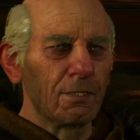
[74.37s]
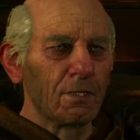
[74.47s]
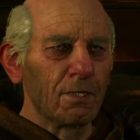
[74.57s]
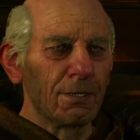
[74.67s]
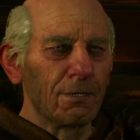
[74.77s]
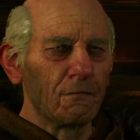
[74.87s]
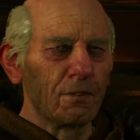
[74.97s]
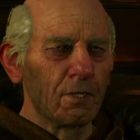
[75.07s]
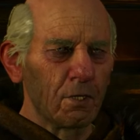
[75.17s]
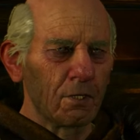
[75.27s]
In a
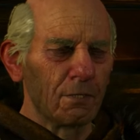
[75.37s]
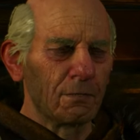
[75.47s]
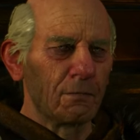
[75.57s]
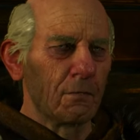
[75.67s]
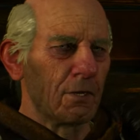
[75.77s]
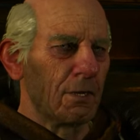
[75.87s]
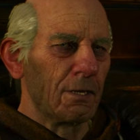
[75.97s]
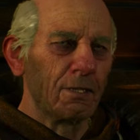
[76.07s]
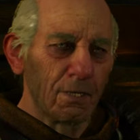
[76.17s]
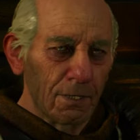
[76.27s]
grave thrown,
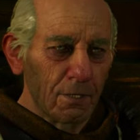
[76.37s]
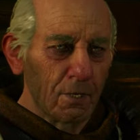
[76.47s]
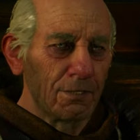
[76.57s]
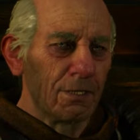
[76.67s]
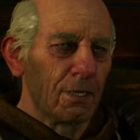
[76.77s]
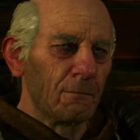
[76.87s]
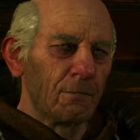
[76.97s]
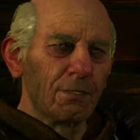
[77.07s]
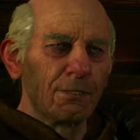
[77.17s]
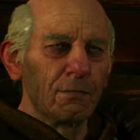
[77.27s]
without rite or
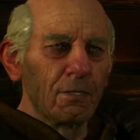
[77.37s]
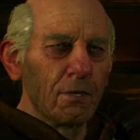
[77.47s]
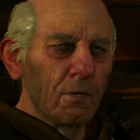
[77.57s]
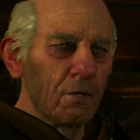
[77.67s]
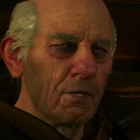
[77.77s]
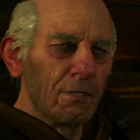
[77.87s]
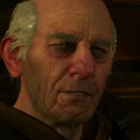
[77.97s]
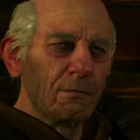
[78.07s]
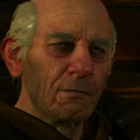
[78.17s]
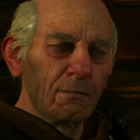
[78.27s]
ceremony, it
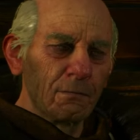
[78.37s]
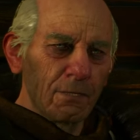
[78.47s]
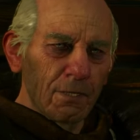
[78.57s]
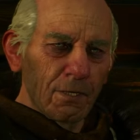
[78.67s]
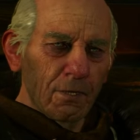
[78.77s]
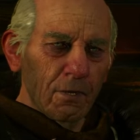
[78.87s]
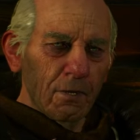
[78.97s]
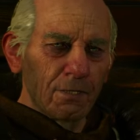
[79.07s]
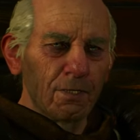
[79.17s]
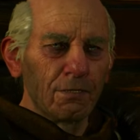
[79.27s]
awoke. Now it
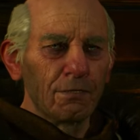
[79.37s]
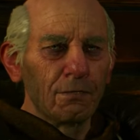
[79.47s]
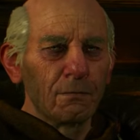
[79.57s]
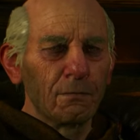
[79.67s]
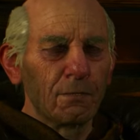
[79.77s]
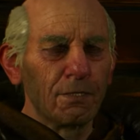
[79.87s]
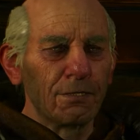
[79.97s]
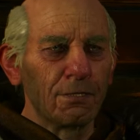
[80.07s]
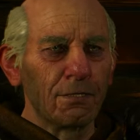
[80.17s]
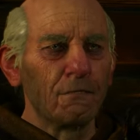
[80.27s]
wanders,
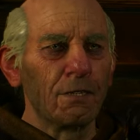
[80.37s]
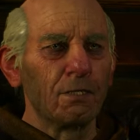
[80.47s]
it seeks